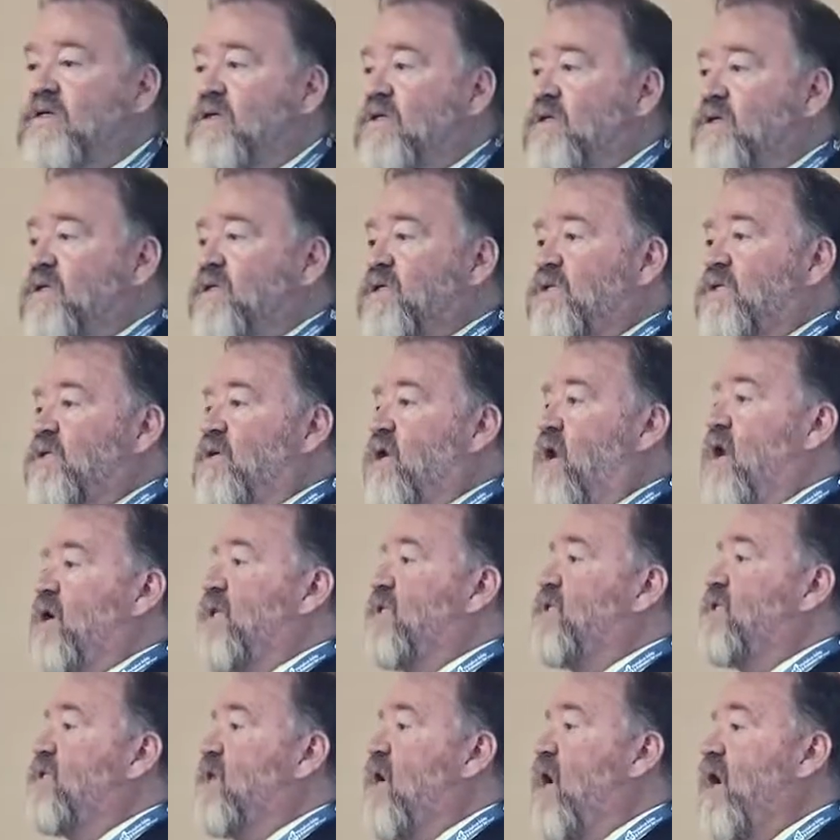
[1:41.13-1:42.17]
This is not a
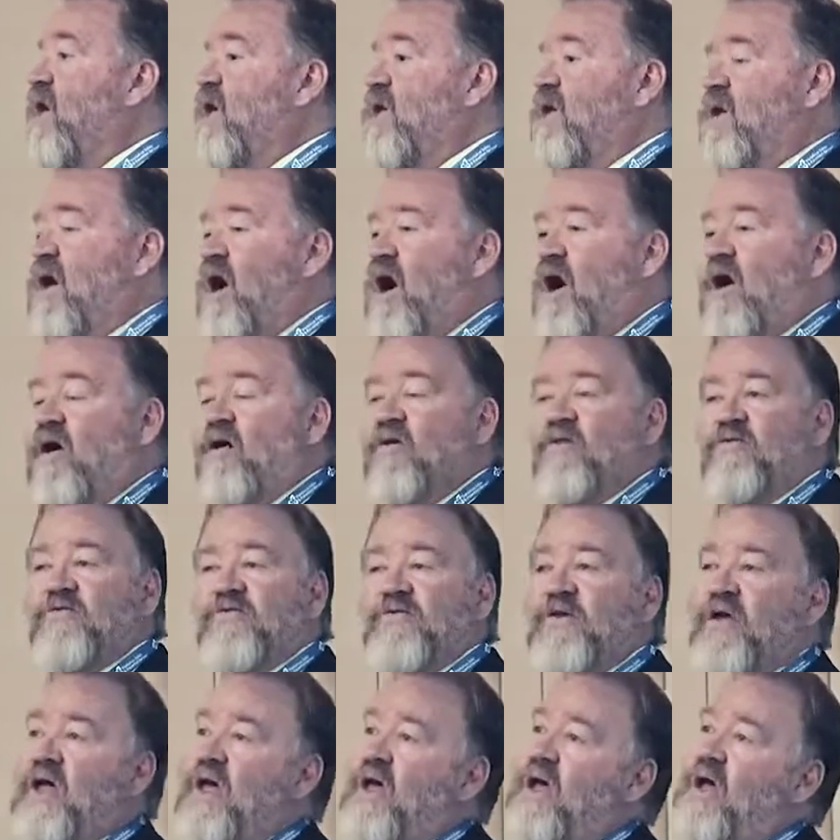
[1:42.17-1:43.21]
sign of
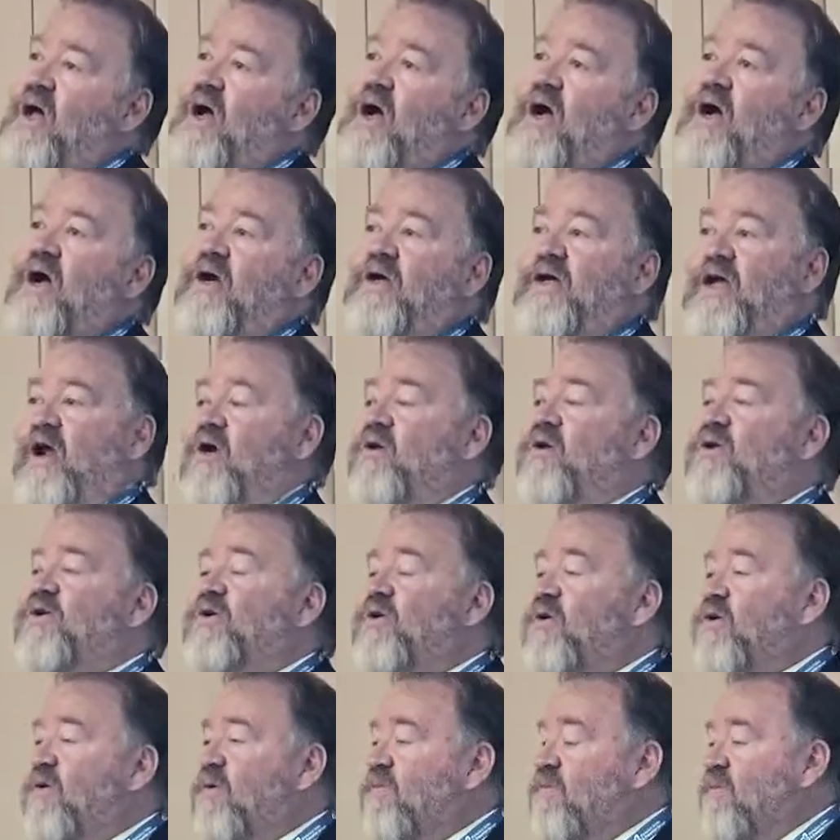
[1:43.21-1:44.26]

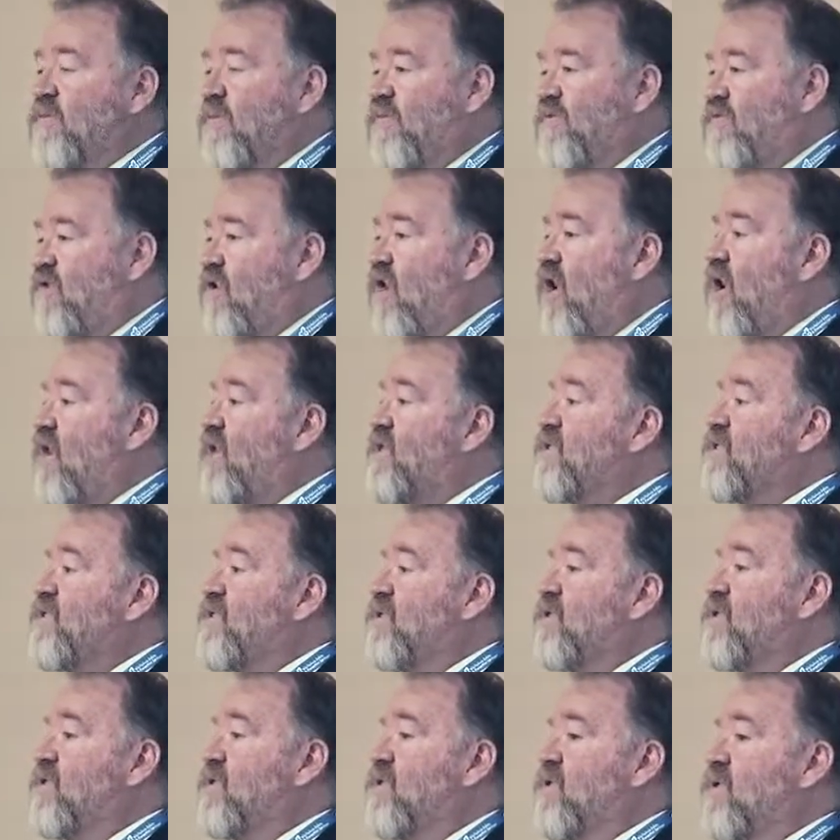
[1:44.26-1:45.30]
character
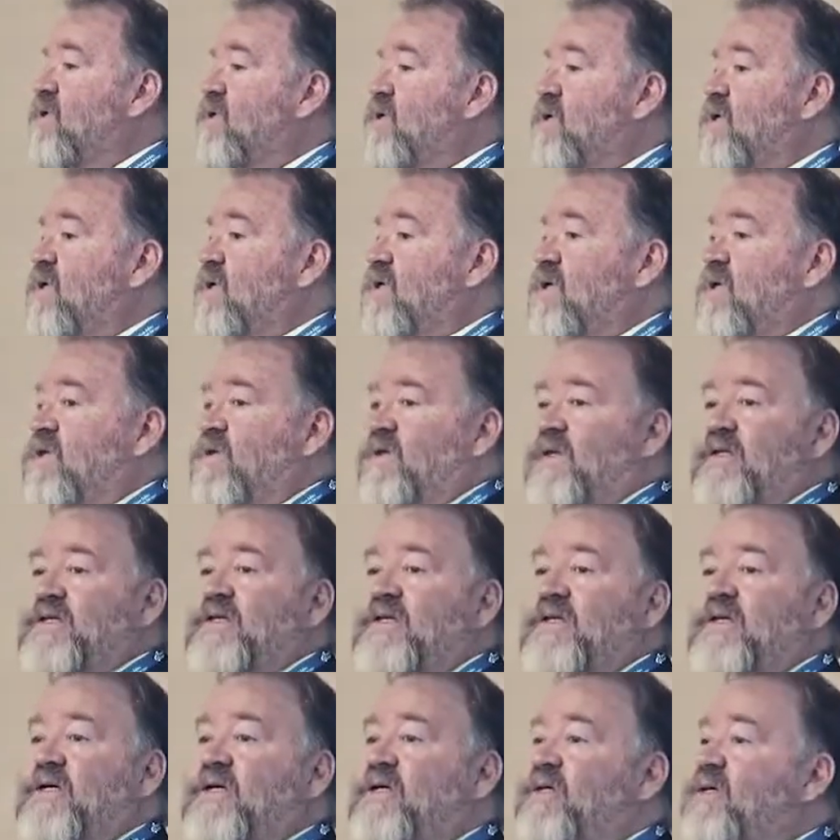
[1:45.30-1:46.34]
flaws. This
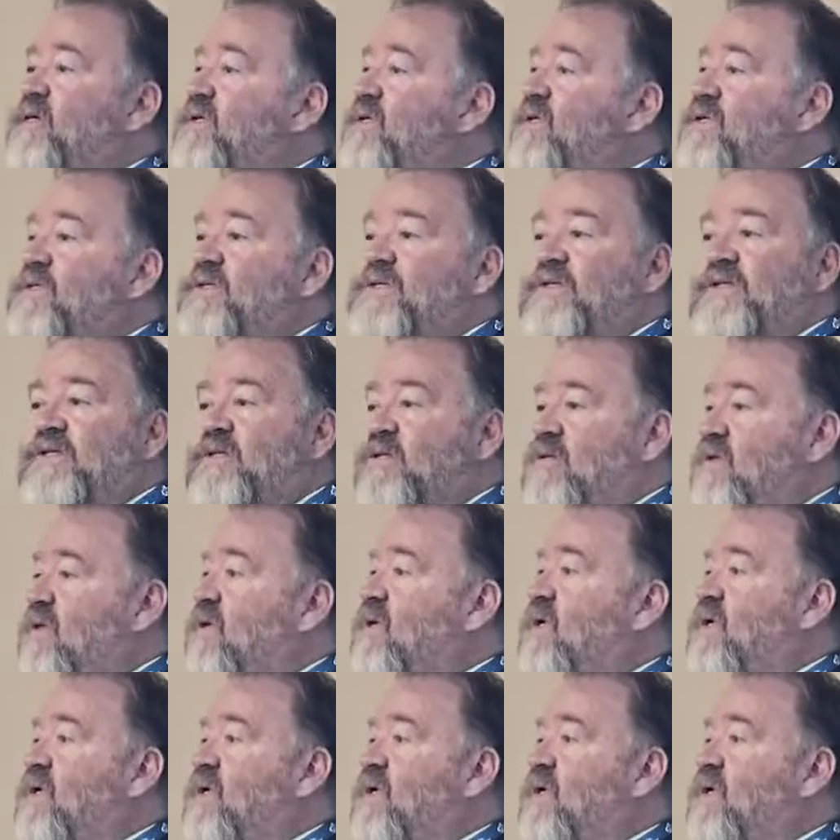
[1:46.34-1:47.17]
is